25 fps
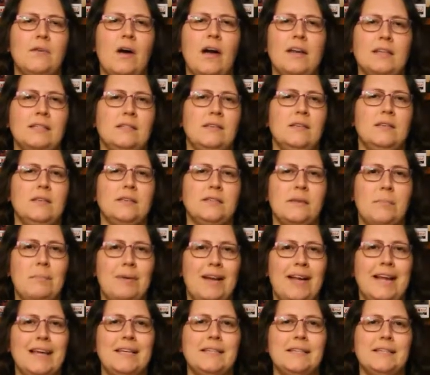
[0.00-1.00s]
Iceland as a
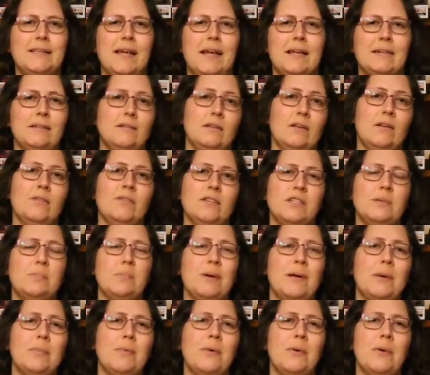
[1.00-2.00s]
place and of its
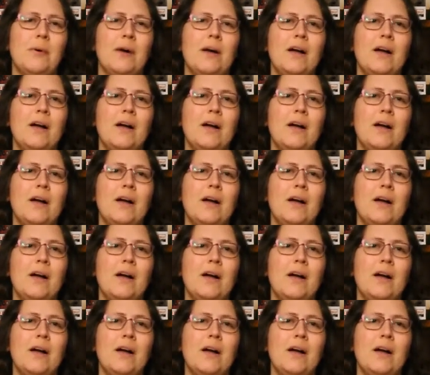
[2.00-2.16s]
people.